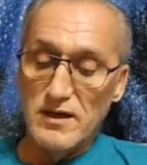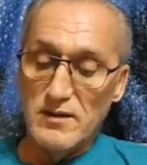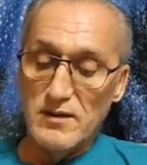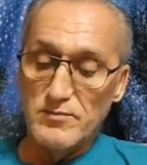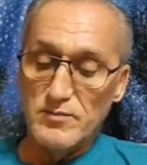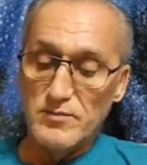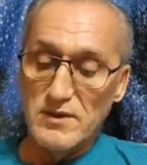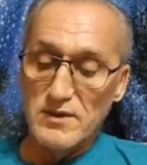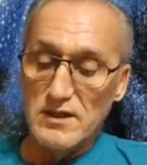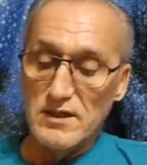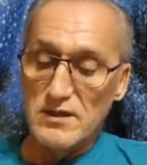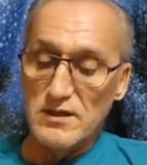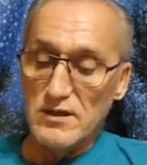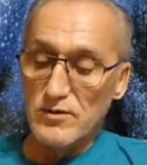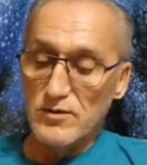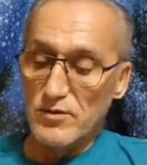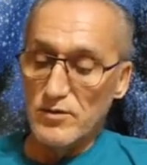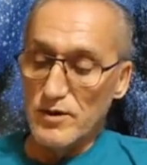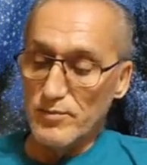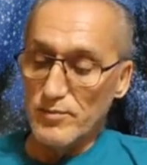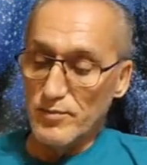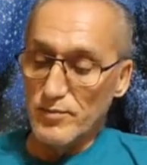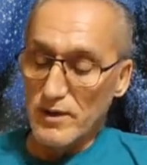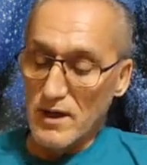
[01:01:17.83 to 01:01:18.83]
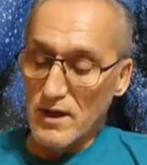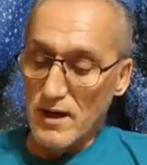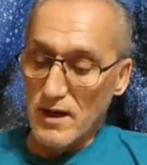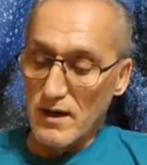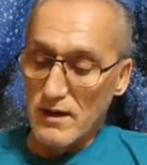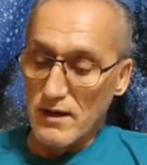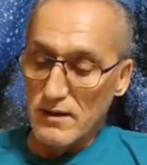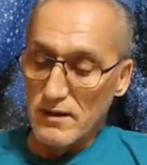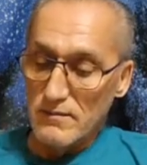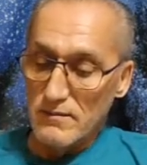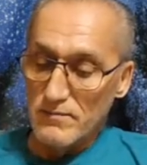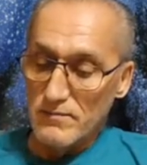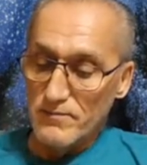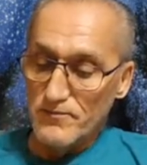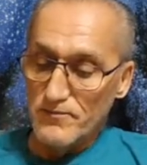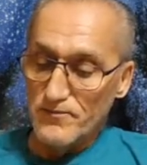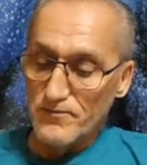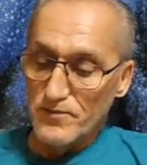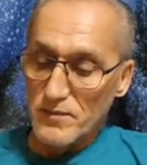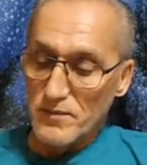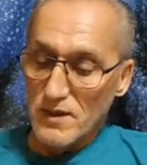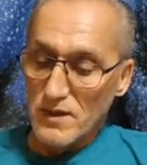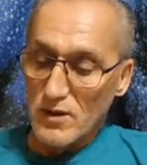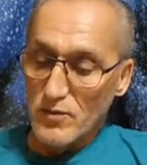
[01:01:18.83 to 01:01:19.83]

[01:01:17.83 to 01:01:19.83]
certain we were going